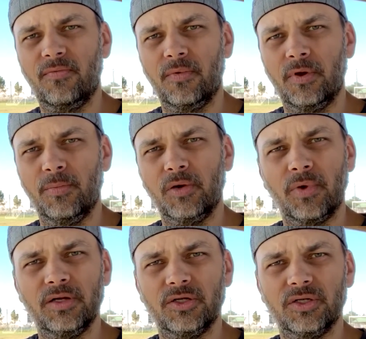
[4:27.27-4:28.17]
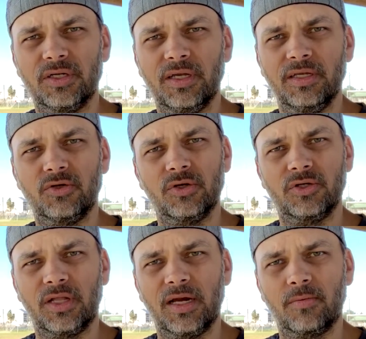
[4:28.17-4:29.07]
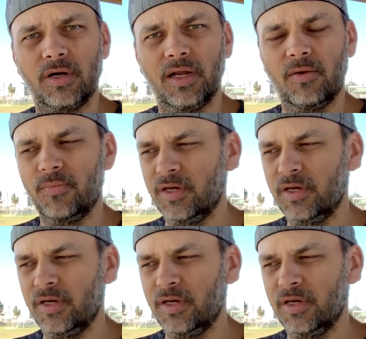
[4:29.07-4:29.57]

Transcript: mid-ranges in the Trilogy lineup right now.